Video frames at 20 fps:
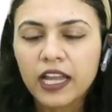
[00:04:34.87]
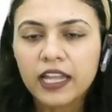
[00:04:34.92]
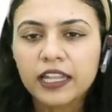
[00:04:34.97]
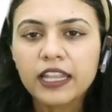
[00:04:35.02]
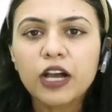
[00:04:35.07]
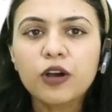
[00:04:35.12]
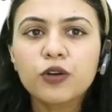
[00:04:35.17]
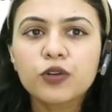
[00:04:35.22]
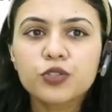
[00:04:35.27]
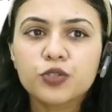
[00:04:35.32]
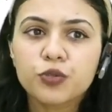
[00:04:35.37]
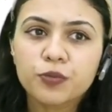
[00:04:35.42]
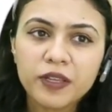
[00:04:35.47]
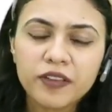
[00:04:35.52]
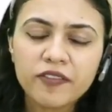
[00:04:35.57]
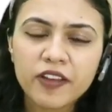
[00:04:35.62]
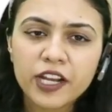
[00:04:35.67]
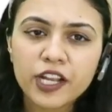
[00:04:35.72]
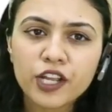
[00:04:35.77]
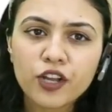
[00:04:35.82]
Now, to be
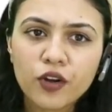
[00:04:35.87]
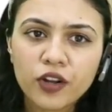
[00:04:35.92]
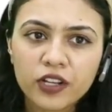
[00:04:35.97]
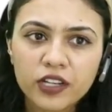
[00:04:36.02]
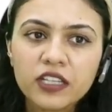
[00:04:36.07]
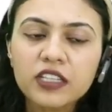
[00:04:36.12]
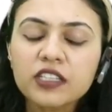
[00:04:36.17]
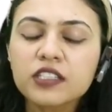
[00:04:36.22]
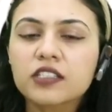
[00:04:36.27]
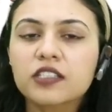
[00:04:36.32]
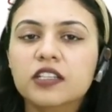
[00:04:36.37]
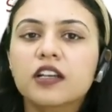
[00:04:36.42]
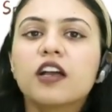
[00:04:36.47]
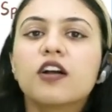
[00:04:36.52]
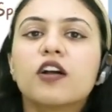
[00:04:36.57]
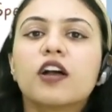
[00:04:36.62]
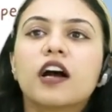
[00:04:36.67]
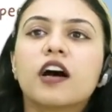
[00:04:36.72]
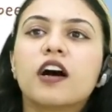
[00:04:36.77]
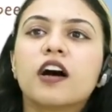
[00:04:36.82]
very honest,
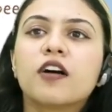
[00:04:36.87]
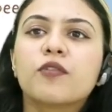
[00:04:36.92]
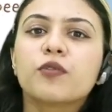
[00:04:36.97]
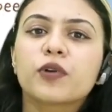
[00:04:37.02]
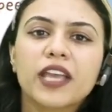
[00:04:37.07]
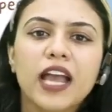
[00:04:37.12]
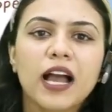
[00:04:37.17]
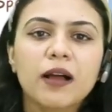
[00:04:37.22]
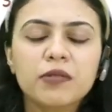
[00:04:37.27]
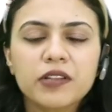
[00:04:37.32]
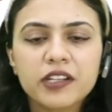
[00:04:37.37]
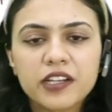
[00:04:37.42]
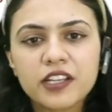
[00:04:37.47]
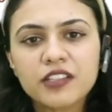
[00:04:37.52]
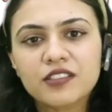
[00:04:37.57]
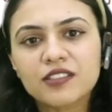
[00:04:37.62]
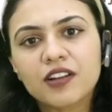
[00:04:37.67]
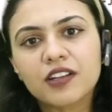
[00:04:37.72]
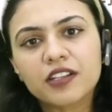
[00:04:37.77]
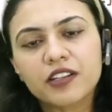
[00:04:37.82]
vocabulary
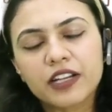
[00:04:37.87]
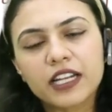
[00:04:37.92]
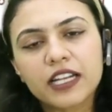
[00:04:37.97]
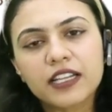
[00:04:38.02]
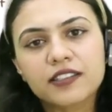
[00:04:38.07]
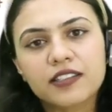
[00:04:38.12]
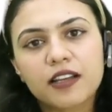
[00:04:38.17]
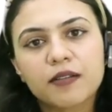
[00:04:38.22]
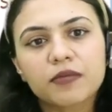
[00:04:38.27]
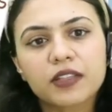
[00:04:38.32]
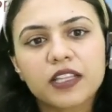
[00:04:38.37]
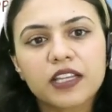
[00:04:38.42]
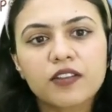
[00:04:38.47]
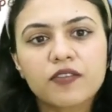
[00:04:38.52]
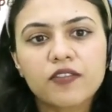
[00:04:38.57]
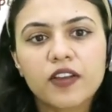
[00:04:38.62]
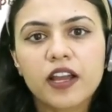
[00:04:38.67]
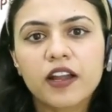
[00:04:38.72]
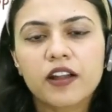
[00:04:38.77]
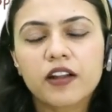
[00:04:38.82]
is not really
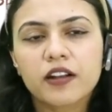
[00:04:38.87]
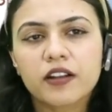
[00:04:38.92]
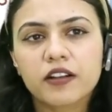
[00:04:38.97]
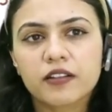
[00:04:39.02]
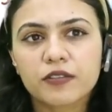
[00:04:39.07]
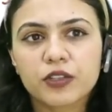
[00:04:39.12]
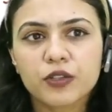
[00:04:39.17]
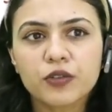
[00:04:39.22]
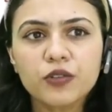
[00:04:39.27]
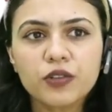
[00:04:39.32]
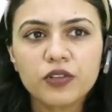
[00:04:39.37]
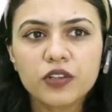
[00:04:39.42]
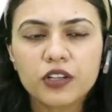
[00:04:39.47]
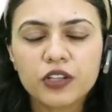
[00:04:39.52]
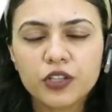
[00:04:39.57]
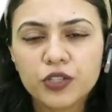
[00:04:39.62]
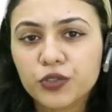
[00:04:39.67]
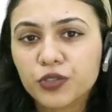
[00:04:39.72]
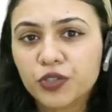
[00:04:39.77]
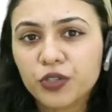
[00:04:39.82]
something where
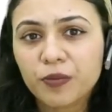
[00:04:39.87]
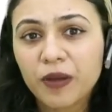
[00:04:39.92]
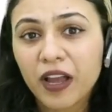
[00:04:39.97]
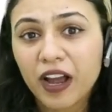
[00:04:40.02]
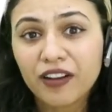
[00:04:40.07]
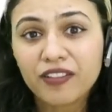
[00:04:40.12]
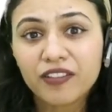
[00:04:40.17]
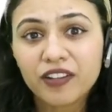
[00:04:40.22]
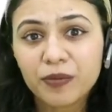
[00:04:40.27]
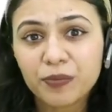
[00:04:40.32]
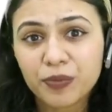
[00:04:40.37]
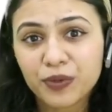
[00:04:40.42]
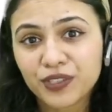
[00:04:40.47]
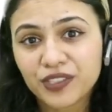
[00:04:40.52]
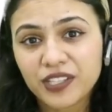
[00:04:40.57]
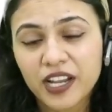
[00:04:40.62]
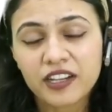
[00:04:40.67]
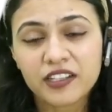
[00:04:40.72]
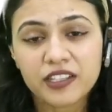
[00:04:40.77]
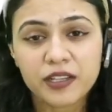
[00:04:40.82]
you should be
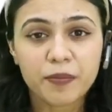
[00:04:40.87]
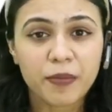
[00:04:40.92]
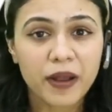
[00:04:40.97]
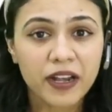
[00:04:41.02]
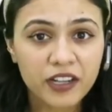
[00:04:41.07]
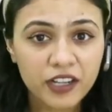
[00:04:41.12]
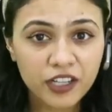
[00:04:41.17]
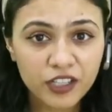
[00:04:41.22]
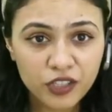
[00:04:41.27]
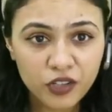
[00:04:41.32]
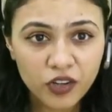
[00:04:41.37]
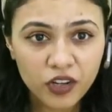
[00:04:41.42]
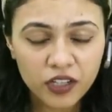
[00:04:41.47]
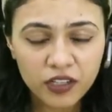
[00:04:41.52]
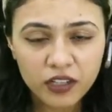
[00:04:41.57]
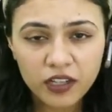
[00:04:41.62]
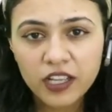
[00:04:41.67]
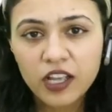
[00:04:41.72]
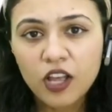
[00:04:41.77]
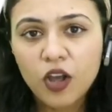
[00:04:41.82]
100% dependent on,
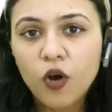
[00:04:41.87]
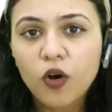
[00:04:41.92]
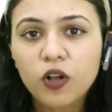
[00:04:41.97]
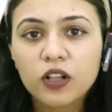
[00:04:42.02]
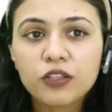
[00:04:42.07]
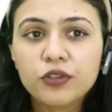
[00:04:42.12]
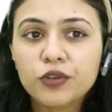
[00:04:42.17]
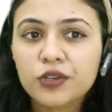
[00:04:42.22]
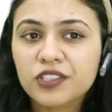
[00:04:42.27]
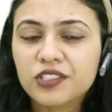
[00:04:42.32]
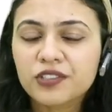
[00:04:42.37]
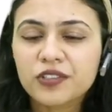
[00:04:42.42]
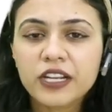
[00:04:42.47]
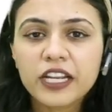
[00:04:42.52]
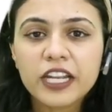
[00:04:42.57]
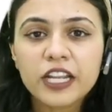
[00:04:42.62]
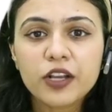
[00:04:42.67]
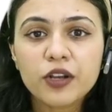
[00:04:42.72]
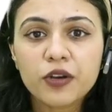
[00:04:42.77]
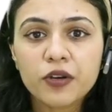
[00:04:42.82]
although it's
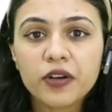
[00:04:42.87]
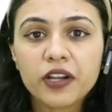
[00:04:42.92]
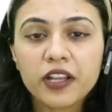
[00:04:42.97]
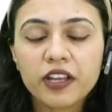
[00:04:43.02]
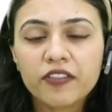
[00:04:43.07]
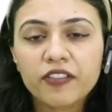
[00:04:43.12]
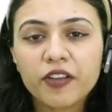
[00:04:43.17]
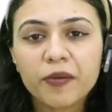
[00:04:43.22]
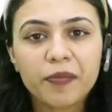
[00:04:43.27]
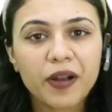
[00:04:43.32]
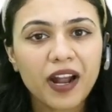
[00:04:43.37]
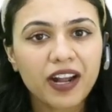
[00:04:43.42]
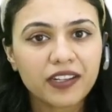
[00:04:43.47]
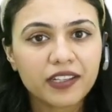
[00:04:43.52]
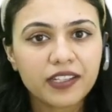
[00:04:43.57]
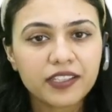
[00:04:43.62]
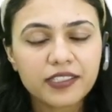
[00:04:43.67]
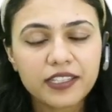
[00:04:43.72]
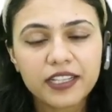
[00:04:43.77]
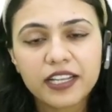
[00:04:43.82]
really good if you're
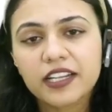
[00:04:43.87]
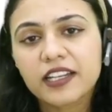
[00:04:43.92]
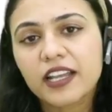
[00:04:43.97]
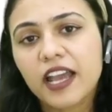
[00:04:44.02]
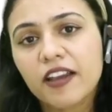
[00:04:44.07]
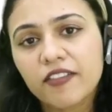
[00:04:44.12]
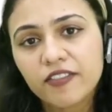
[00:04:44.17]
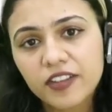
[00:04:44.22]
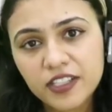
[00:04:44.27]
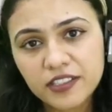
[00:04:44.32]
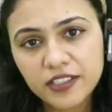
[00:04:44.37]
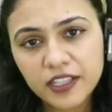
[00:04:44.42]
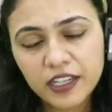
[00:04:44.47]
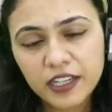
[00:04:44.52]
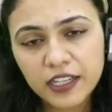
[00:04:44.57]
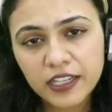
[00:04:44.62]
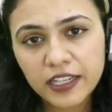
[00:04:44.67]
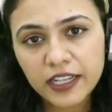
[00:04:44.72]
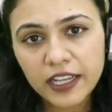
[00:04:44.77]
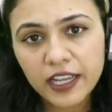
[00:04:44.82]
practicing it every
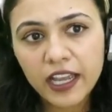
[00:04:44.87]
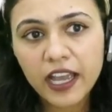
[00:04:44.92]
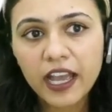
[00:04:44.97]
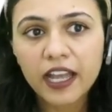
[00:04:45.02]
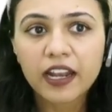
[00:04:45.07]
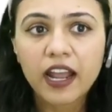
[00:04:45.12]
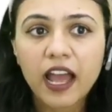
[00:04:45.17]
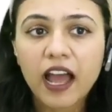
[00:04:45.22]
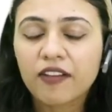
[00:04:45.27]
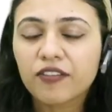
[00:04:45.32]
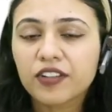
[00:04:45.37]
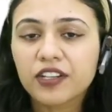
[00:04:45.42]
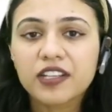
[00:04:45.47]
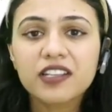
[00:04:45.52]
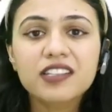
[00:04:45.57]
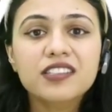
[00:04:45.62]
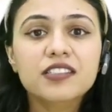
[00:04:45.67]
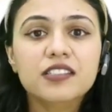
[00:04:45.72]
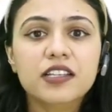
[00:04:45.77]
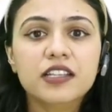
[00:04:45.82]
single day and have a
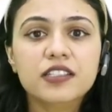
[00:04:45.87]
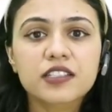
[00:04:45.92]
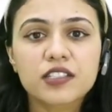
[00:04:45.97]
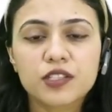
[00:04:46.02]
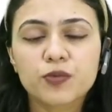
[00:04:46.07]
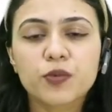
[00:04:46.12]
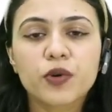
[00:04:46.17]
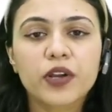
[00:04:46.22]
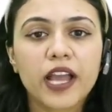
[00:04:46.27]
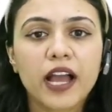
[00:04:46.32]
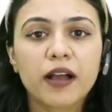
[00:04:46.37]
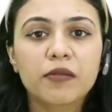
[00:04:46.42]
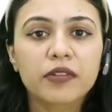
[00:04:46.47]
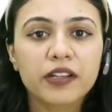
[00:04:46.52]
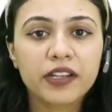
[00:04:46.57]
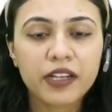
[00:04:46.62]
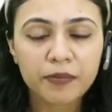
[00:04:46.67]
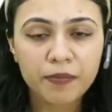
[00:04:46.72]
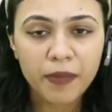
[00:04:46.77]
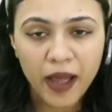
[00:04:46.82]
decent
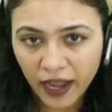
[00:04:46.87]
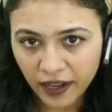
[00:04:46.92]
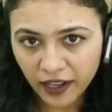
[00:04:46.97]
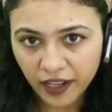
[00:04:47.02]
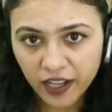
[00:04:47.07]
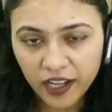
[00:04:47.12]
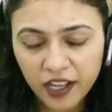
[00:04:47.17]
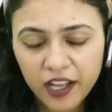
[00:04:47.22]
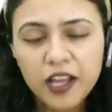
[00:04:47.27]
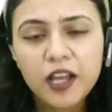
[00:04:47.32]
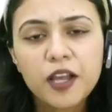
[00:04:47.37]
vocabulary bank.